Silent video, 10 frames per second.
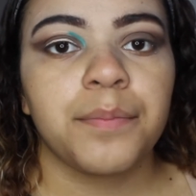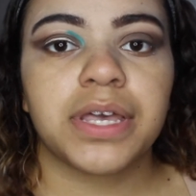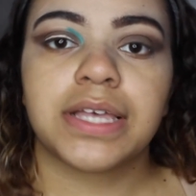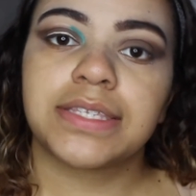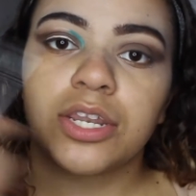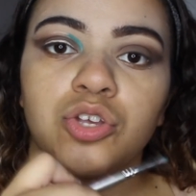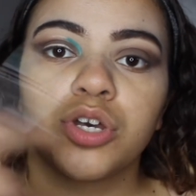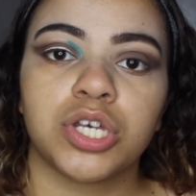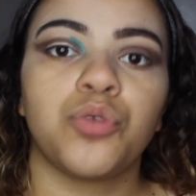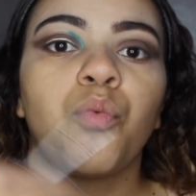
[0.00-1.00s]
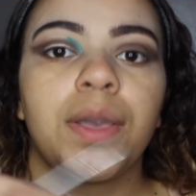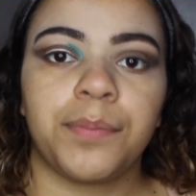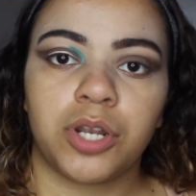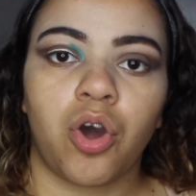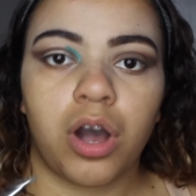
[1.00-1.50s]
because then you could
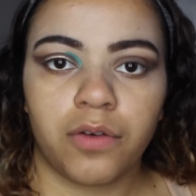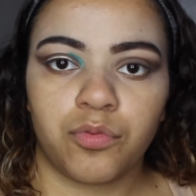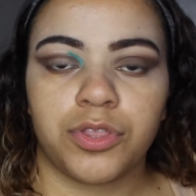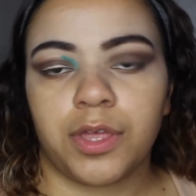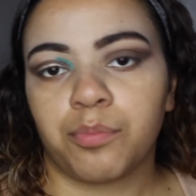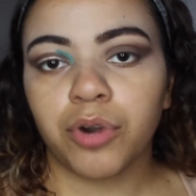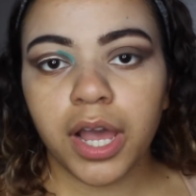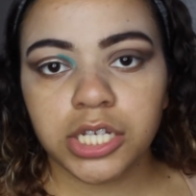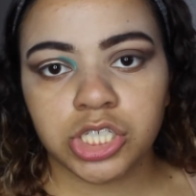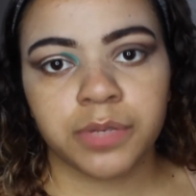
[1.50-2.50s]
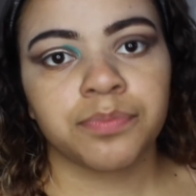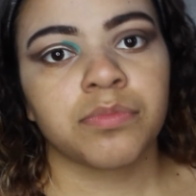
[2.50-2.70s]
wipe it off with a brush.